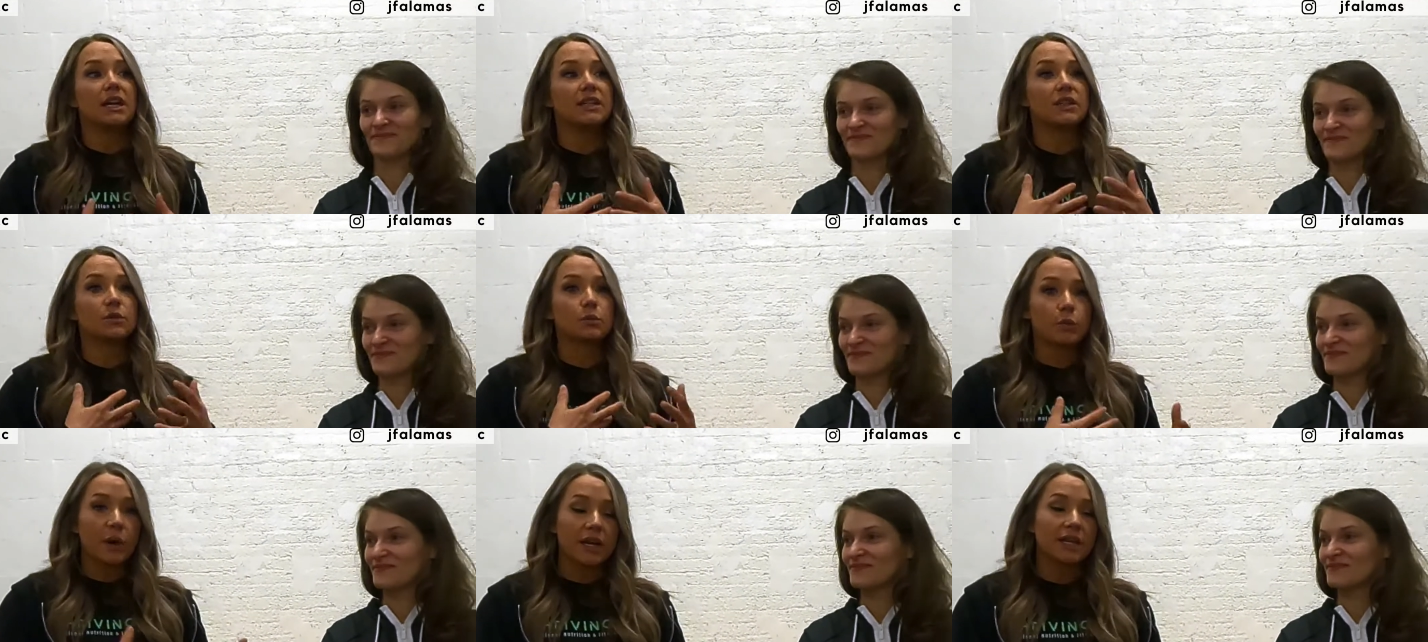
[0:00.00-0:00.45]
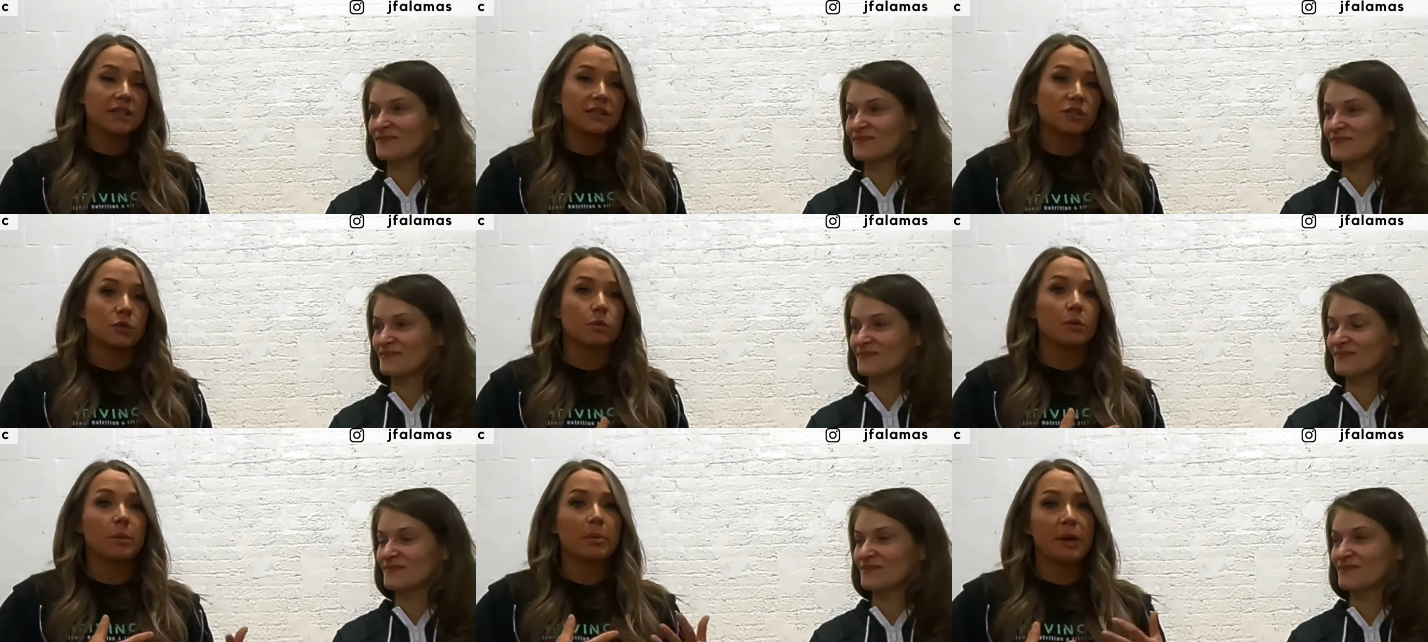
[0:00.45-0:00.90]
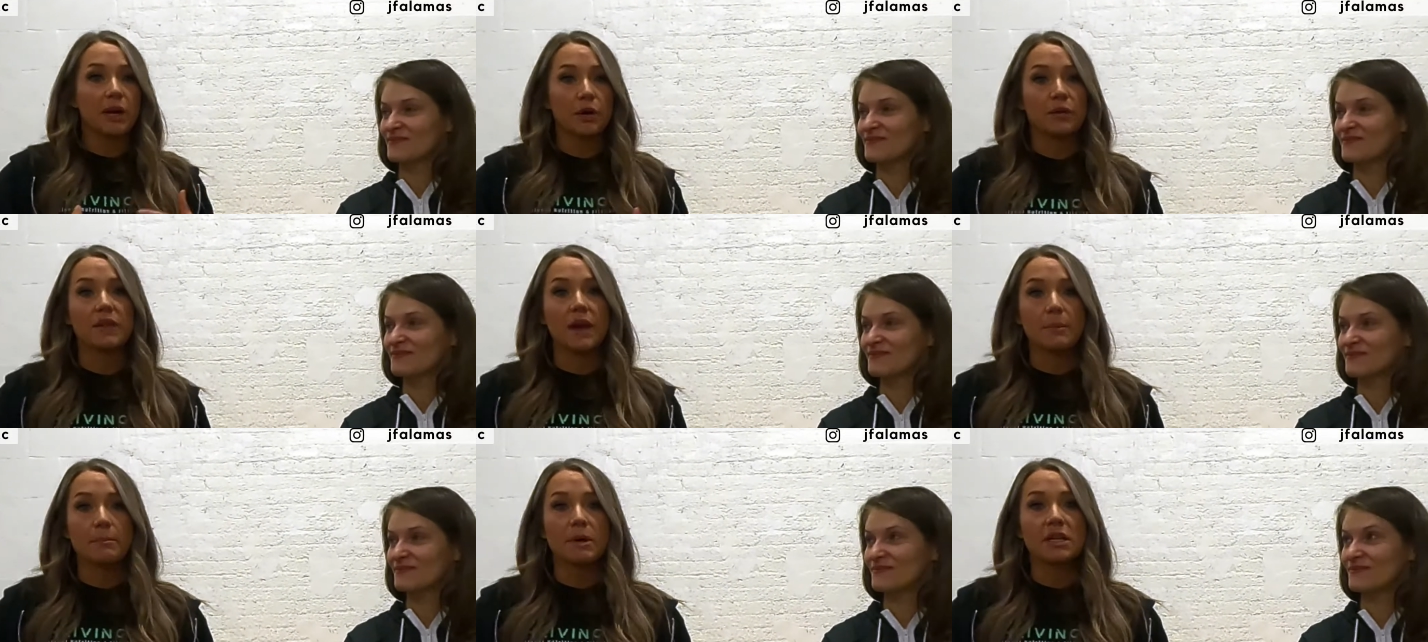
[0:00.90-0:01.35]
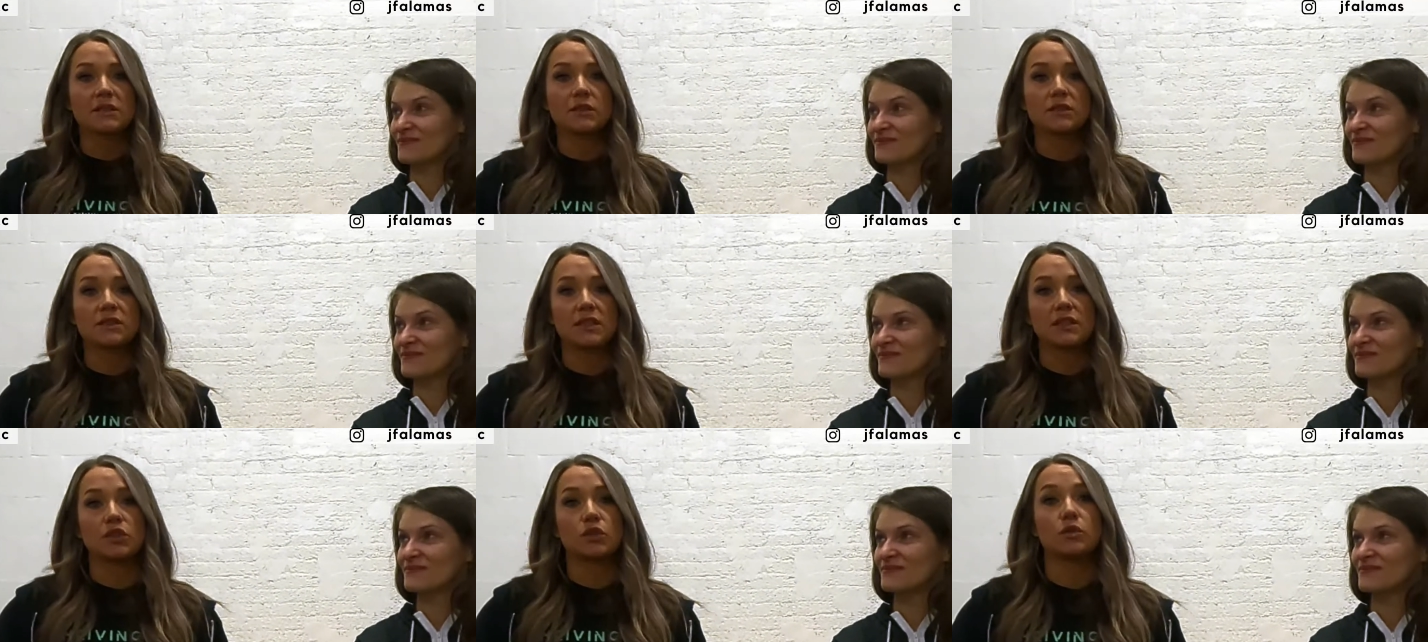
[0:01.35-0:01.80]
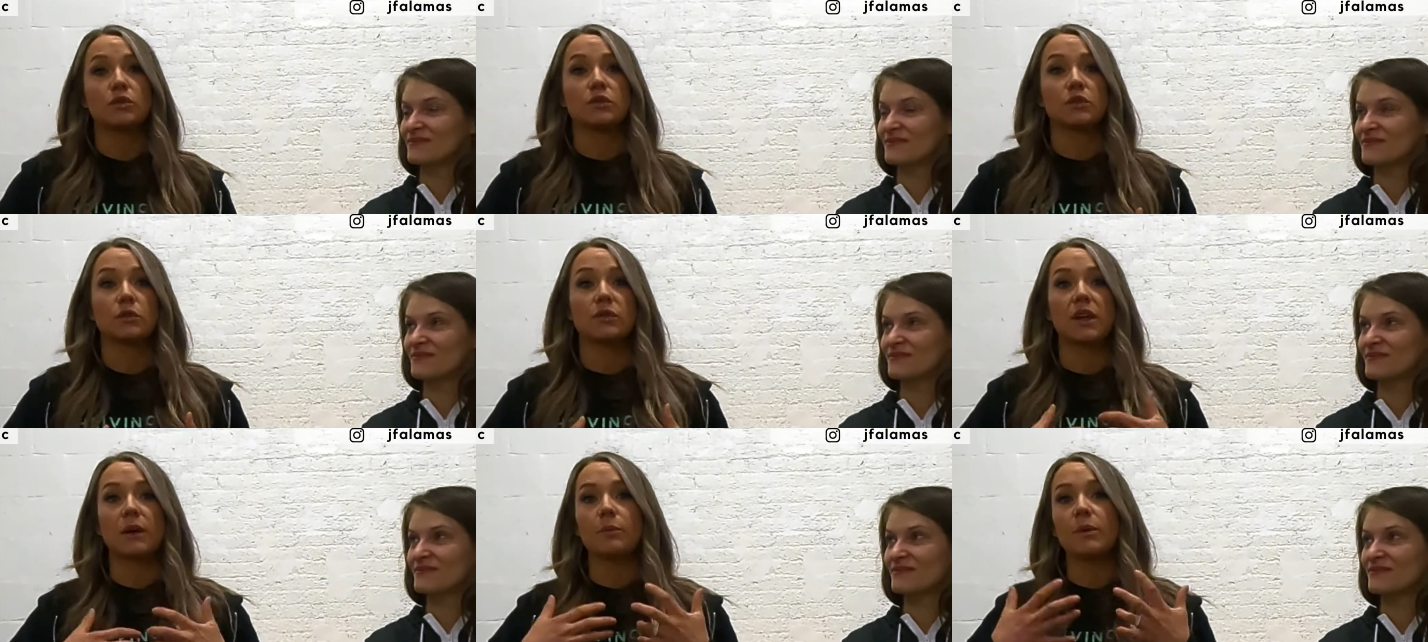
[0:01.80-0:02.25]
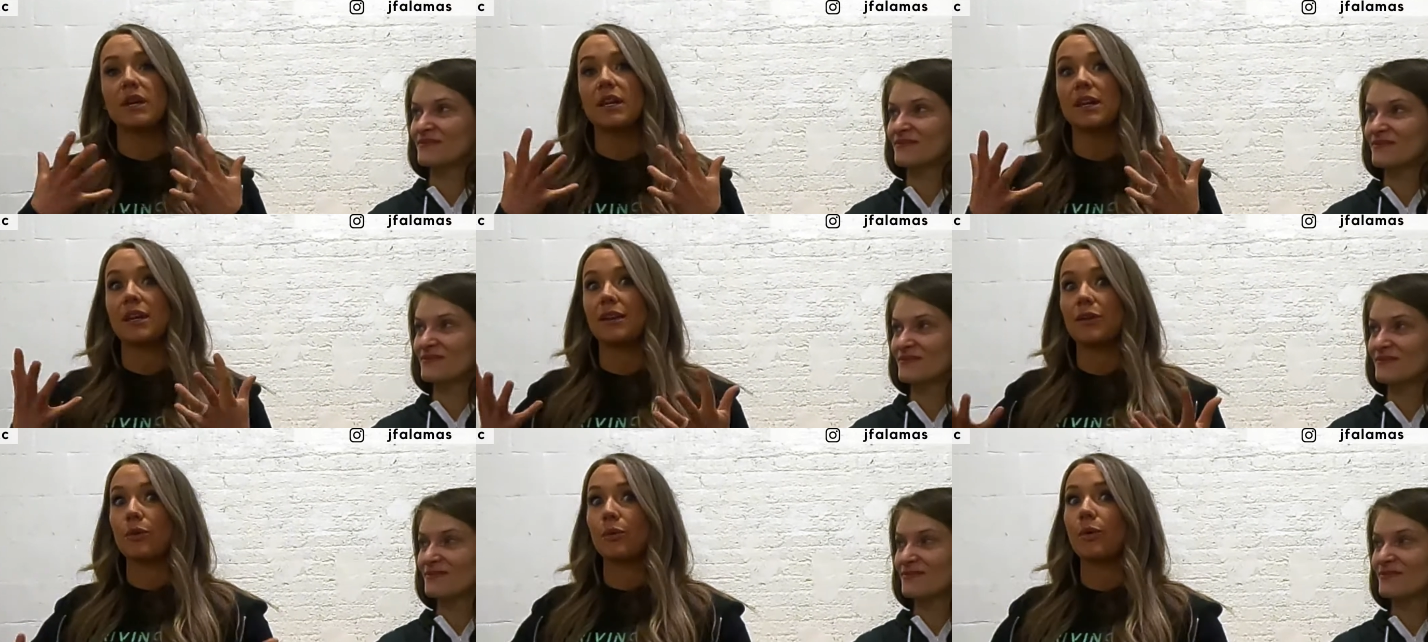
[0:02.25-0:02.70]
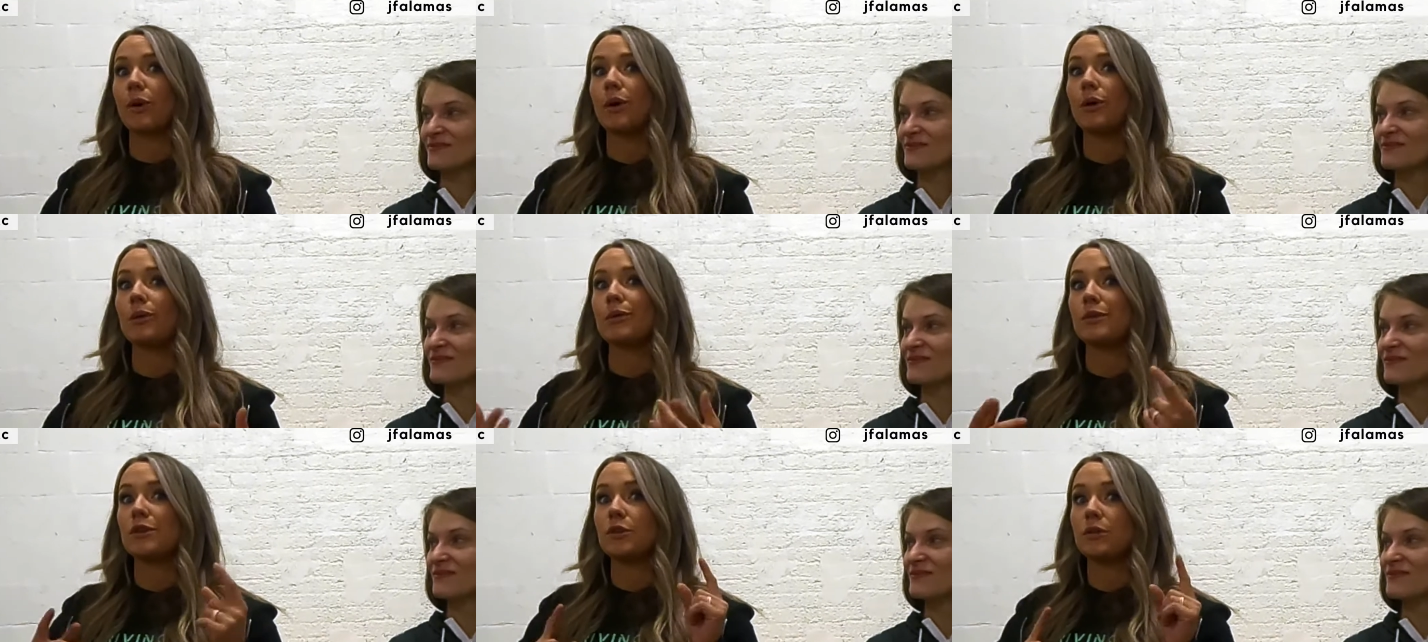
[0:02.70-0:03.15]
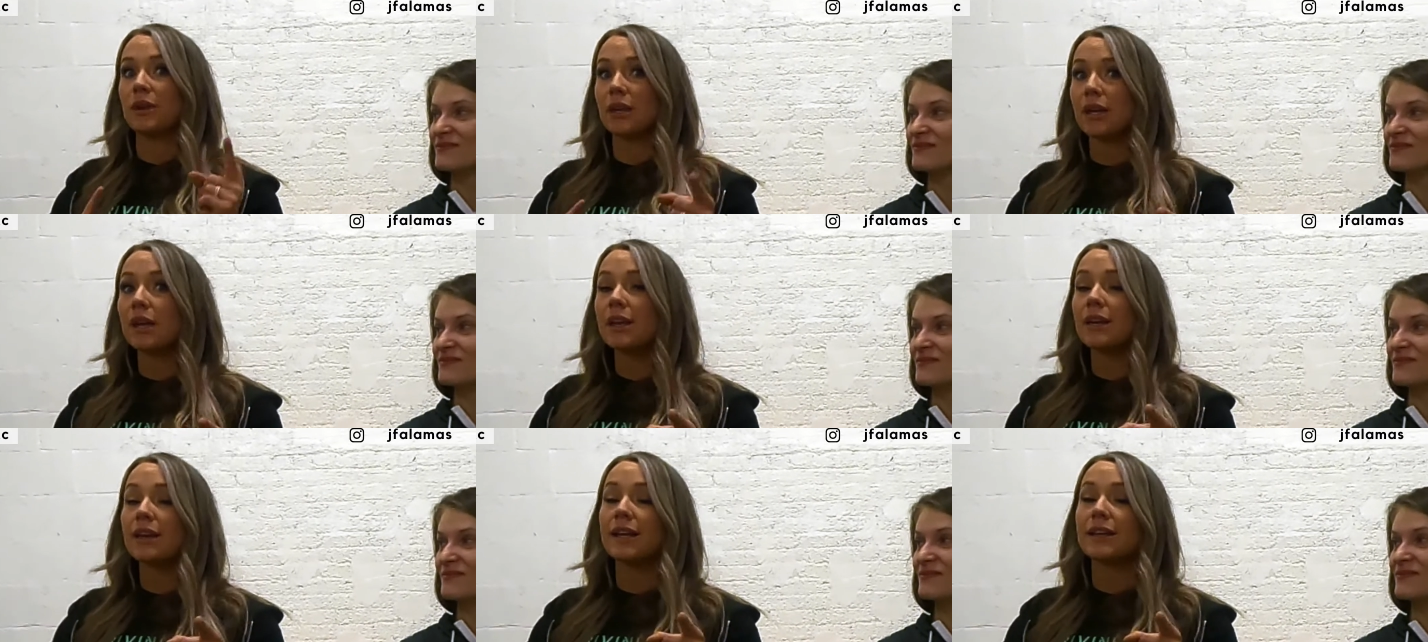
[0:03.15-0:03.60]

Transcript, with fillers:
Speaker 1: It's ready to repair that muscle tissue so that way it can grow and you can